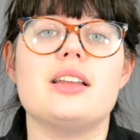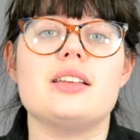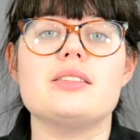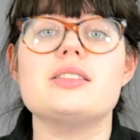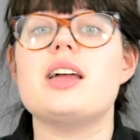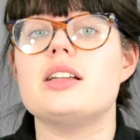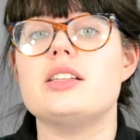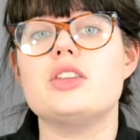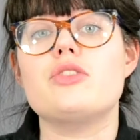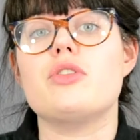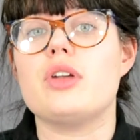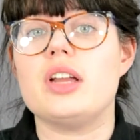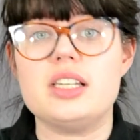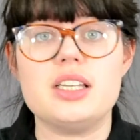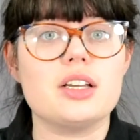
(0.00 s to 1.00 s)
and it started
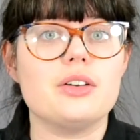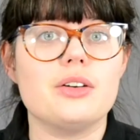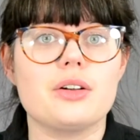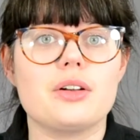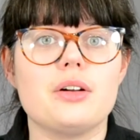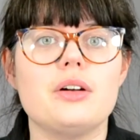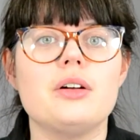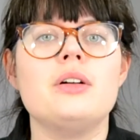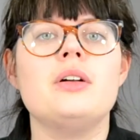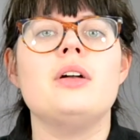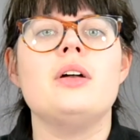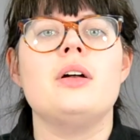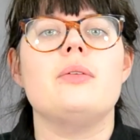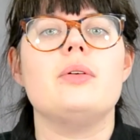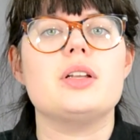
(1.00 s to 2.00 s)
through Indiegogo,
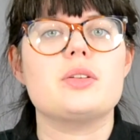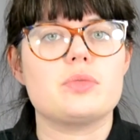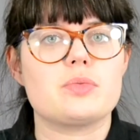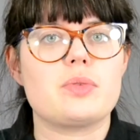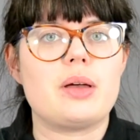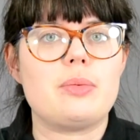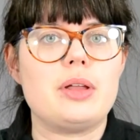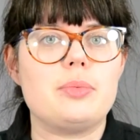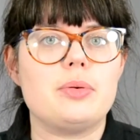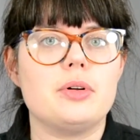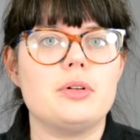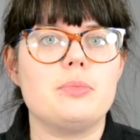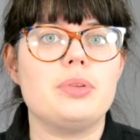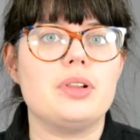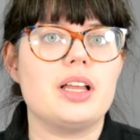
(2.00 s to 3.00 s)
which was where
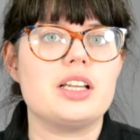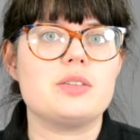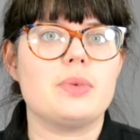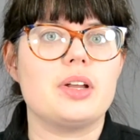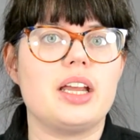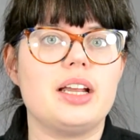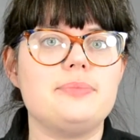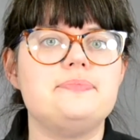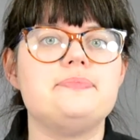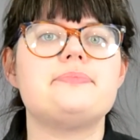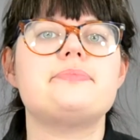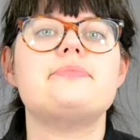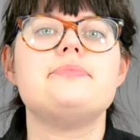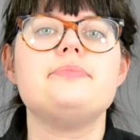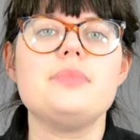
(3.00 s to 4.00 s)
people pledge money
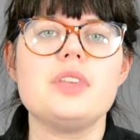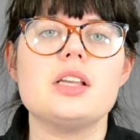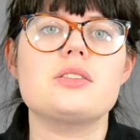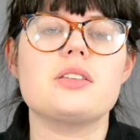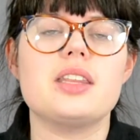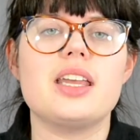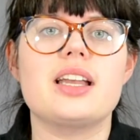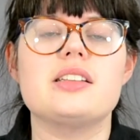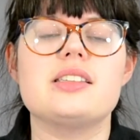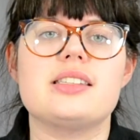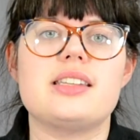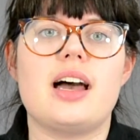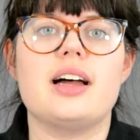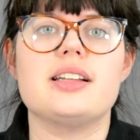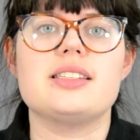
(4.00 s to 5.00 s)
so they could
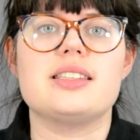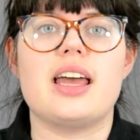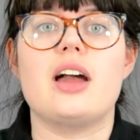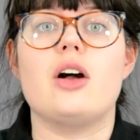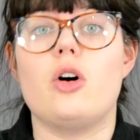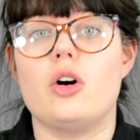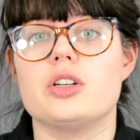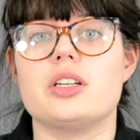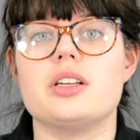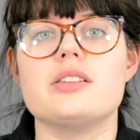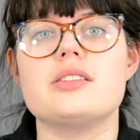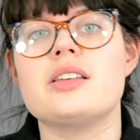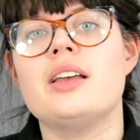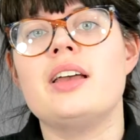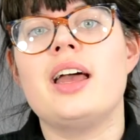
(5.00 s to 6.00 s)
start their
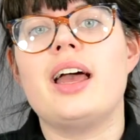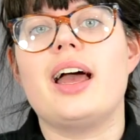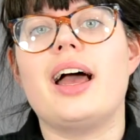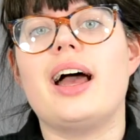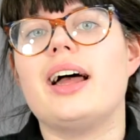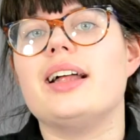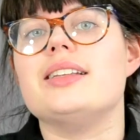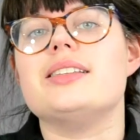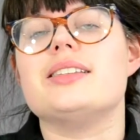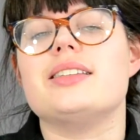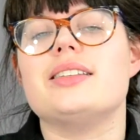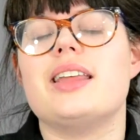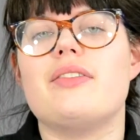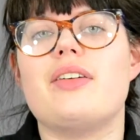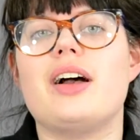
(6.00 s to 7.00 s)
orders and
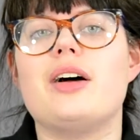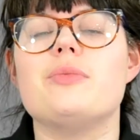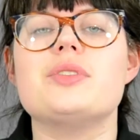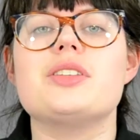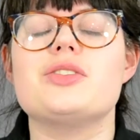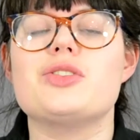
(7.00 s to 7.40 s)
they've helped